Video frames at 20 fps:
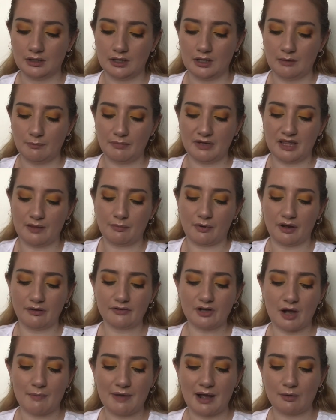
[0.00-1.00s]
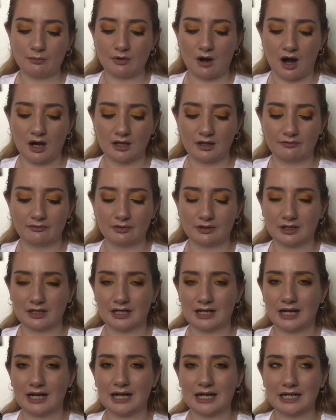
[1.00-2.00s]
but they both come out kind of
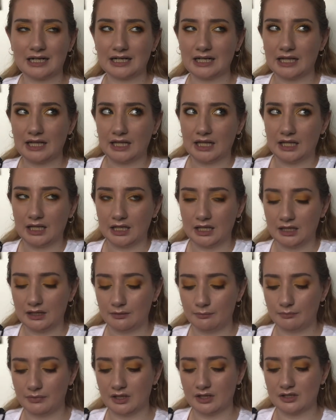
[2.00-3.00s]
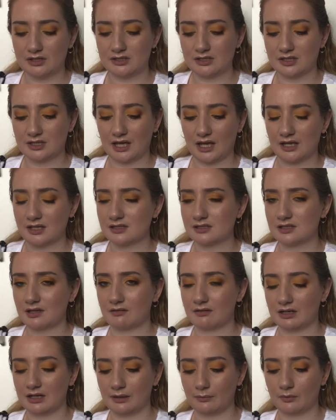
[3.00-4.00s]
clear because I guess they're
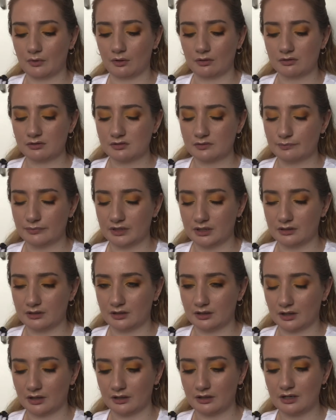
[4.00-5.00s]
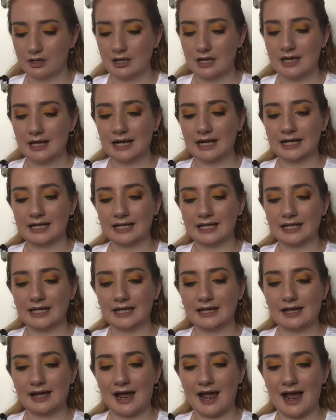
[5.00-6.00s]
a lip gloss, but you know,
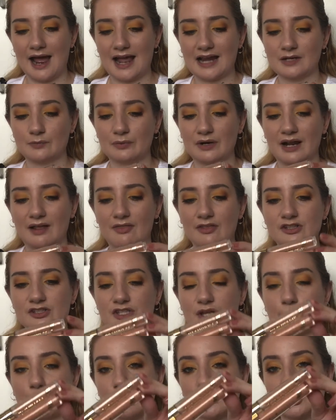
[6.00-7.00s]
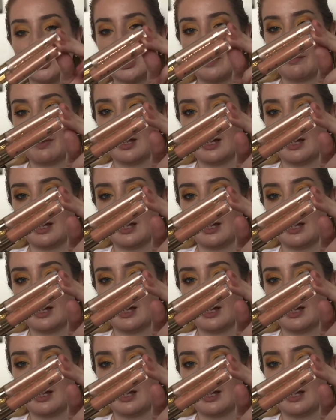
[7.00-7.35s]
clear and with some shimmer